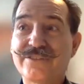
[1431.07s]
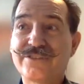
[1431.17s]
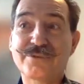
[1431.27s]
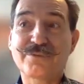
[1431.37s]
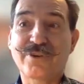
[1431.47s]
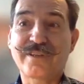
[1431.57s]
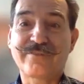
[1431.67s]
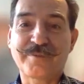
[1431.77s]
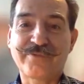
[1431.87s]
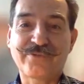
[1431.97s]
she was
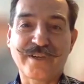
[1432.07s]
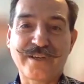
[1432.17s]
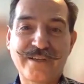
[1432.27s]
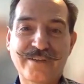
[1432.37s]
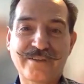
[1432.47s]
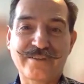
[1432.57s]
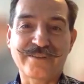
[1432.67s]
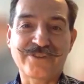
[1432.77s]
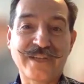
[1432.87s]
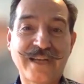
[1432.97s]
working for me for a
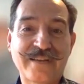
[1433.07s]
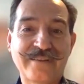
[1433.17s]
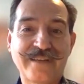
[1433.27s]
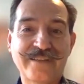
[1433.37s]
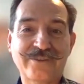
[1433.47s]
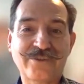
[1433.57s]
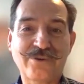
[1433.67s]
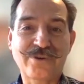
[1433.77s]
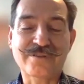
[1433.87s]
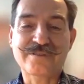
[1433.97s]
year, she hadn't taken the
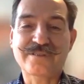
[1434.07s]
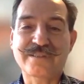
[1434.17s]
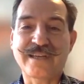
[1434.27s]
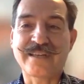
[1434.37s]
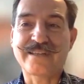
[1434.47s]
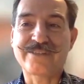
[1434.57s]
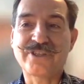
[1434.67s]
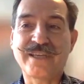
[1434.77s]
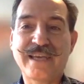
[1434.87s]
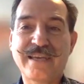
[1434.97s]
course, and then
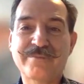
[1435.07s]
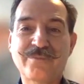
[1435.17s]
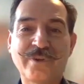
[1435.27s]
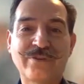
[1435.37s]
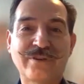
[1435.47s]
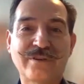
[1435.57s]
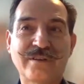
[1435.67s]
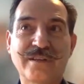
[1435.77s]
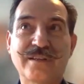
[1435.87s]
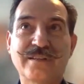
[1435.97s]
she came with
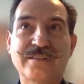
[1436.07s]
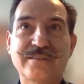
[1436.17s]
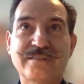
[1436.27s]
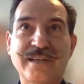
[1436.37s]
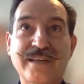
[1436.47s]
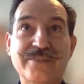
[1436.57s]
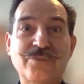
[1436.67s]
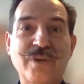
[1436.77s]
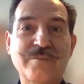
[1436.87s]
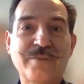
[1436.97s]
her, I guess,
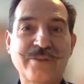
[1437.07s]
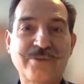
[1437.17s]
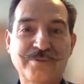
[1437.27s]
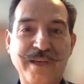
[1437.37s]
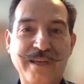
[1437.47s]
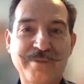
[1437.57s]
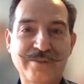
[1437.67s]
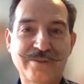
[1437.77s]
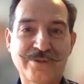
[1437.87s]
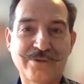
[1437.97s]
1-month-old
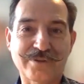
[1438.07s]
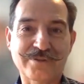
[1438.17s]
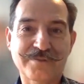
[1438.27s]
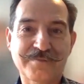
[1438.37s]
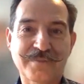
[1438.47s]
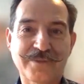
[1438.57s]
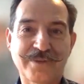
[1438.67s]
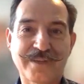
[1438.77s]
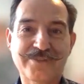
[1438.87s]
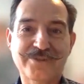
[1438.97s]
baby to the course.
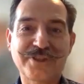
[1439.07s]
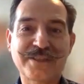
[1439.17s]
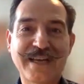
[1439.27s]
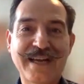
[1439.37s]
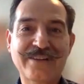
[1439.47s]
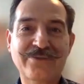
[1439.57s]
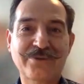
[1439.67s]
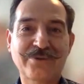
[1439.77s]
Okay, so she sat